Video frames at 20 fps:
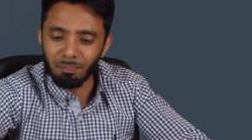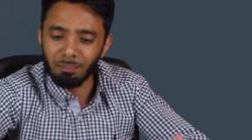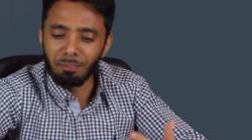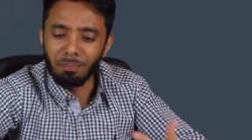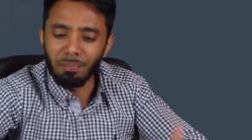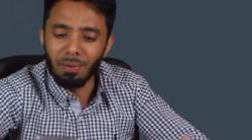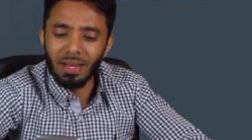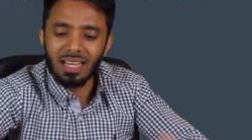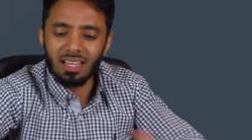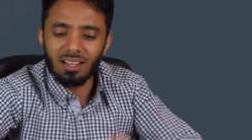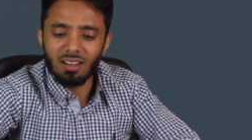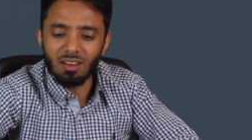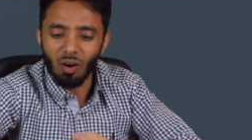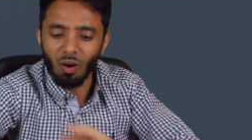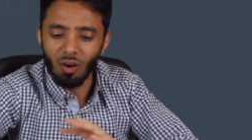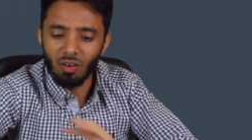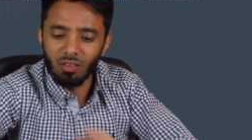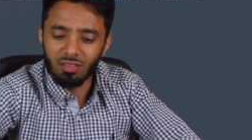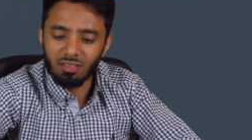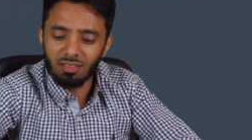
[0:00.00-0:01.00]
big
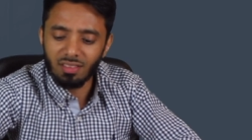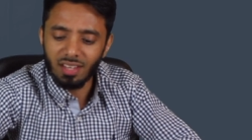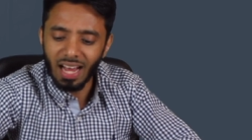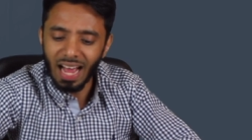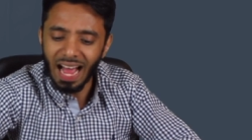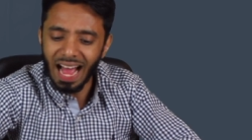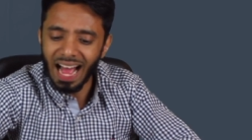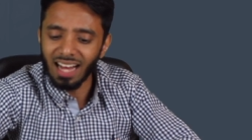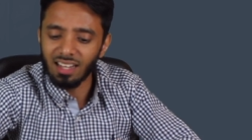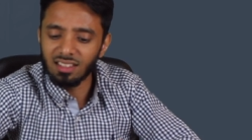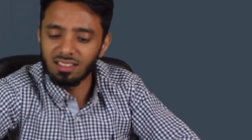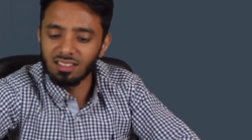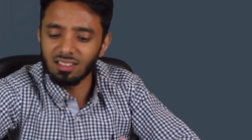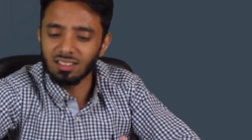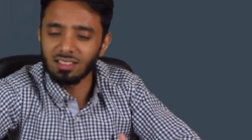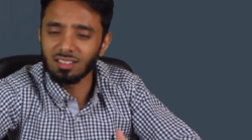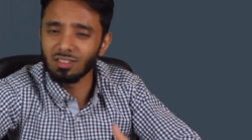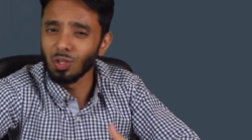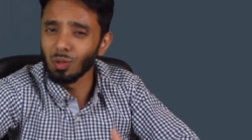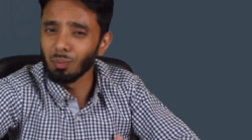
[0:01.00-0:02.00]
on the
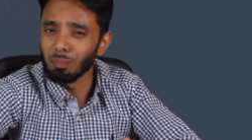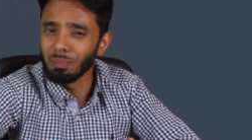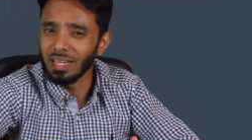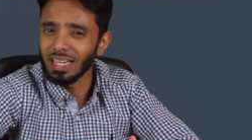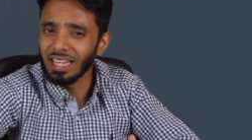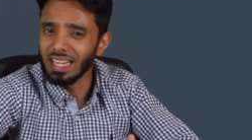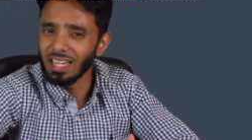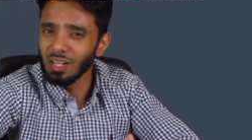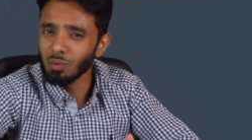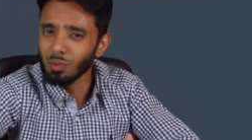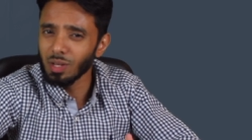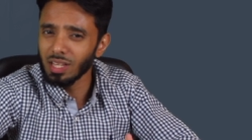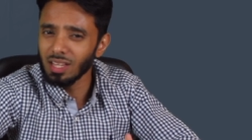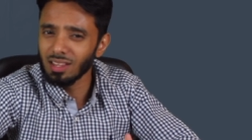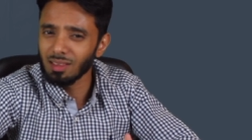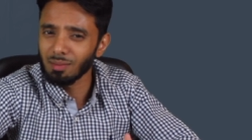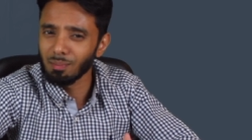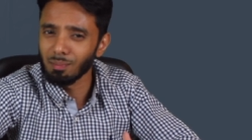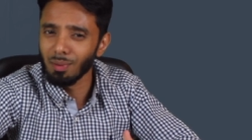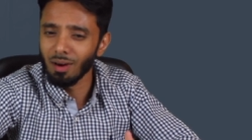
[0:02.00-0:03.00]
hands to begin
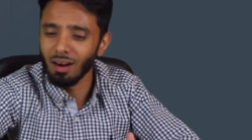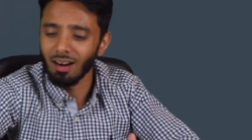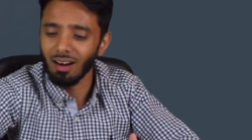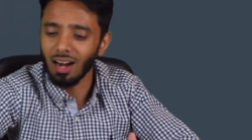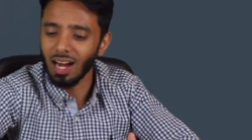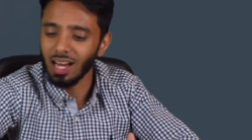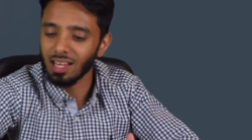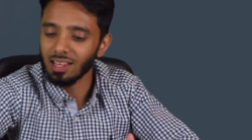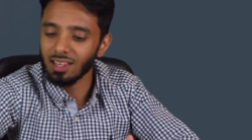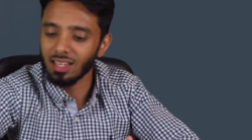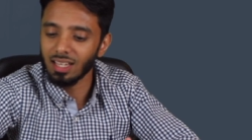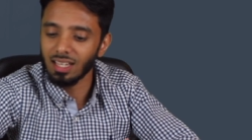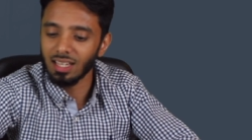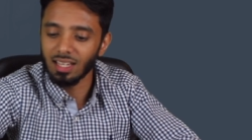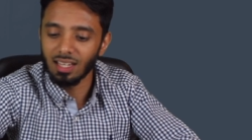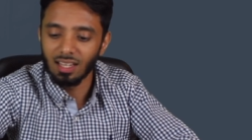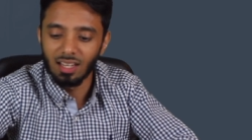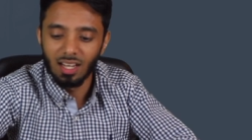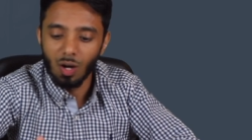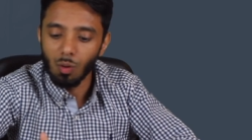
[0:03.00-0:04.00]
with, but I
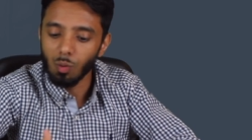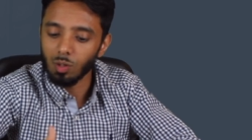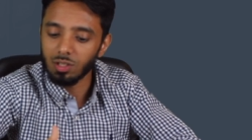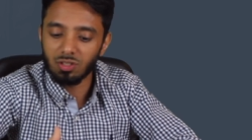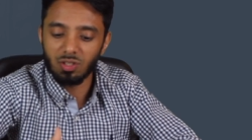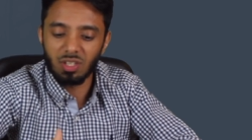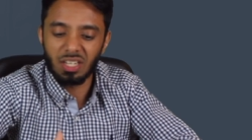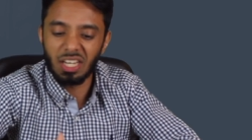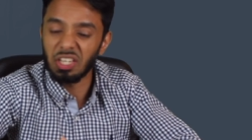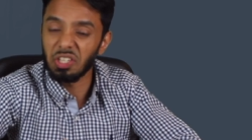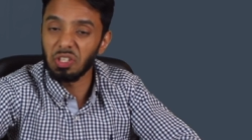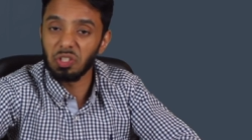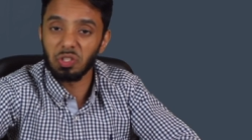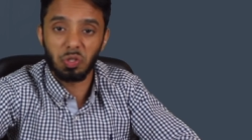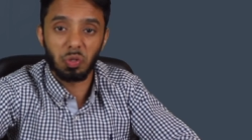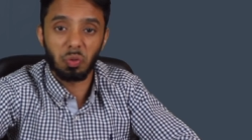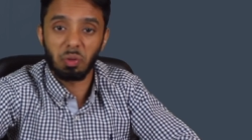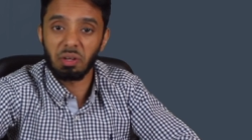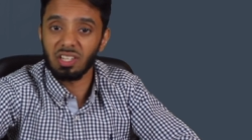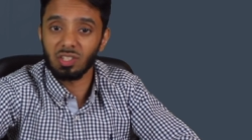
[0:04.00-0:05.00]
think once you get
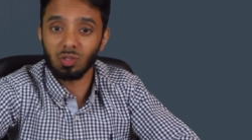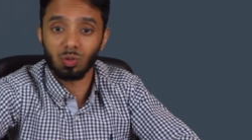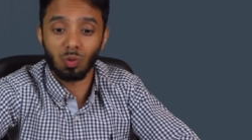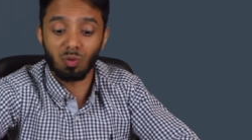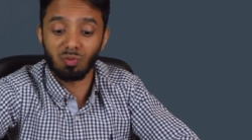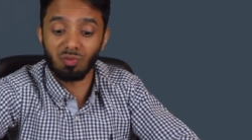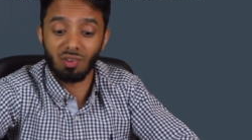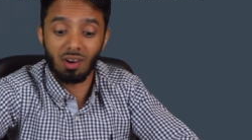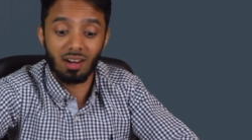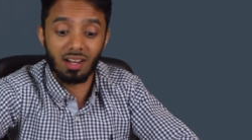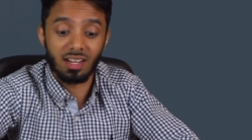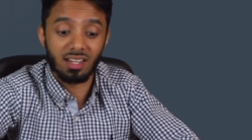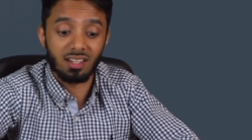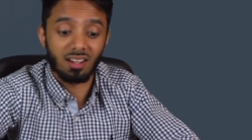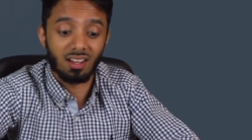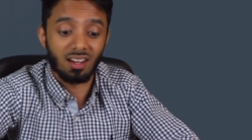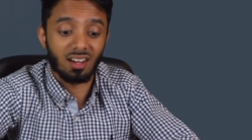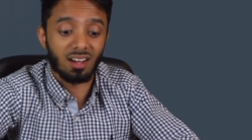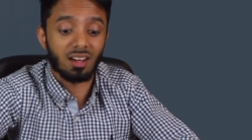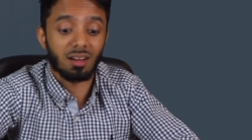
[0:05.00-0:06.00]
used to it, it's all
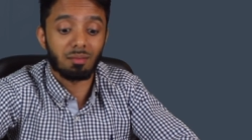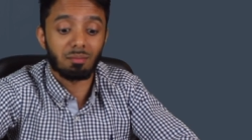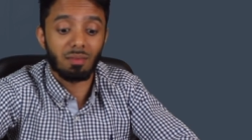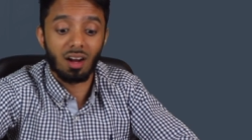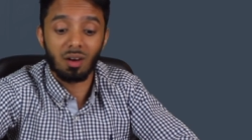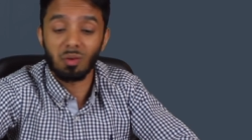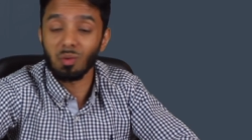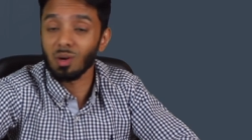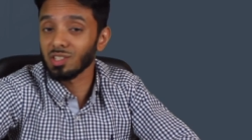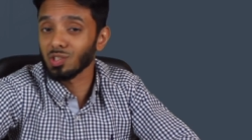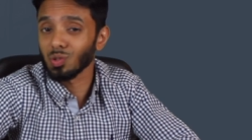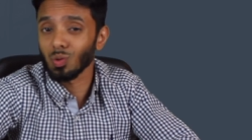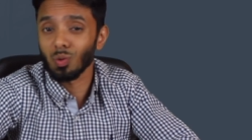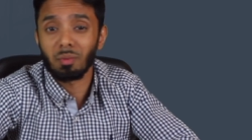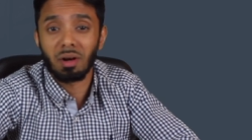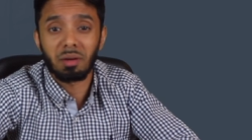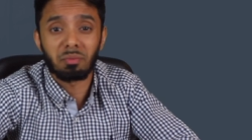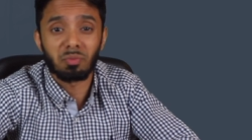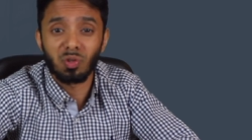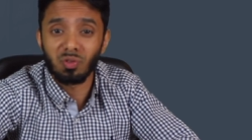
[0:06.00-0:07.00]
fine. I watch all
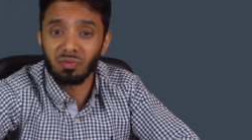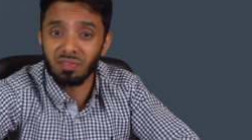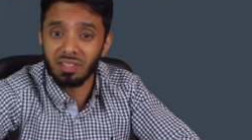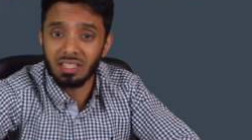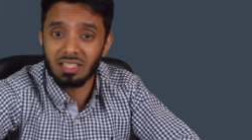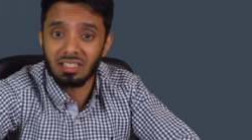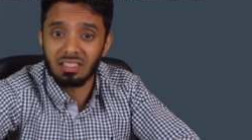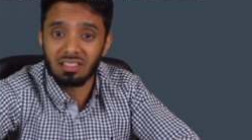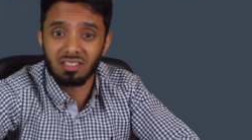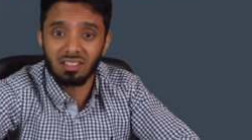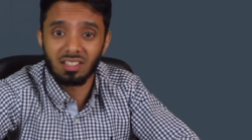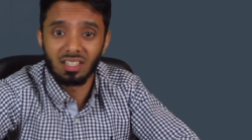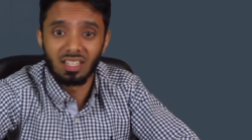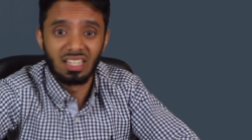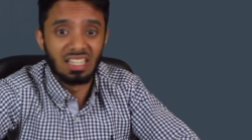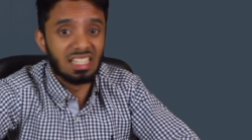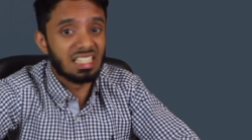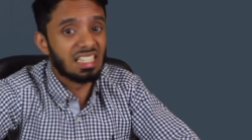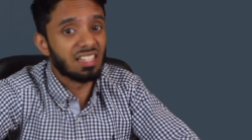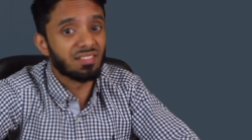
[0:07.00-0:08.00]
my movies,
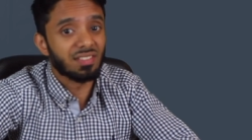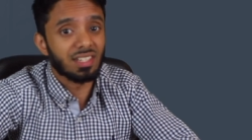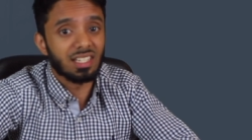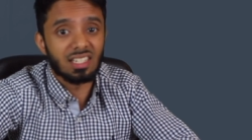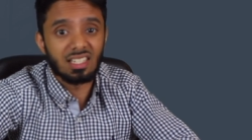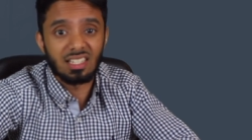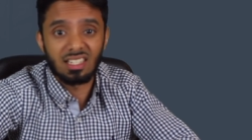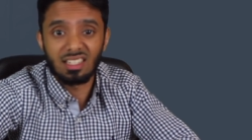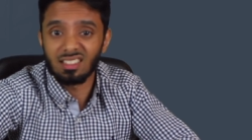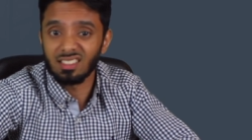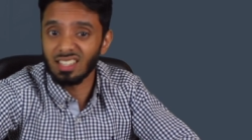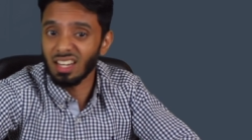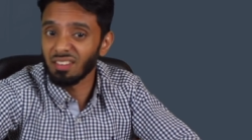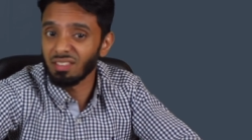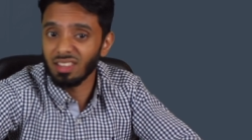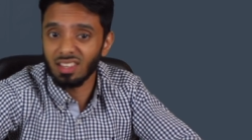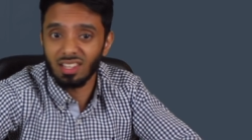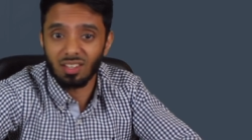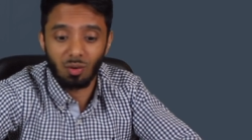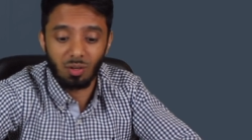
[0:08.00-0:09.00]
DVDs,
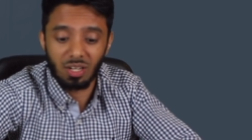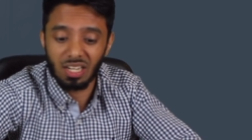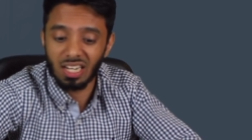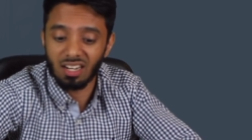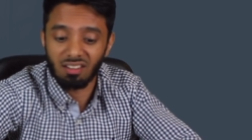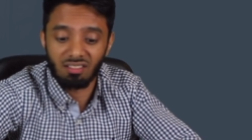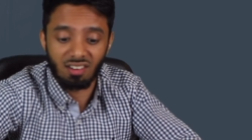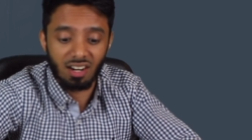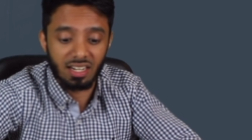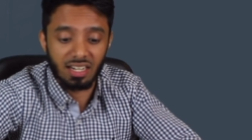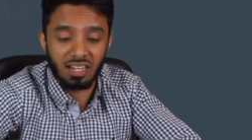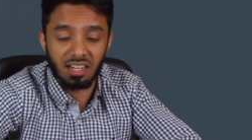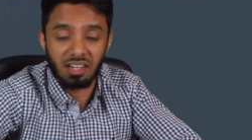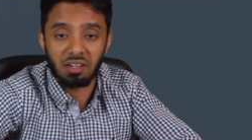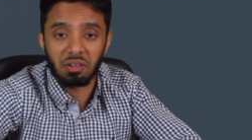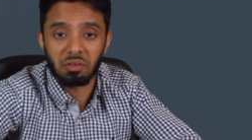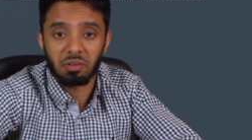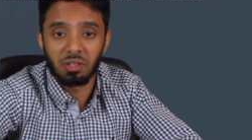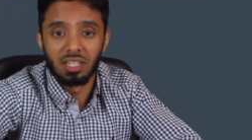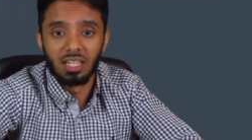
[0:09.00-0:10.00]
everything on here right
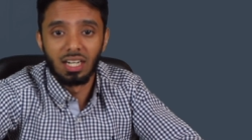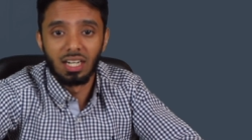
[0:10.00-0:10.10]
now.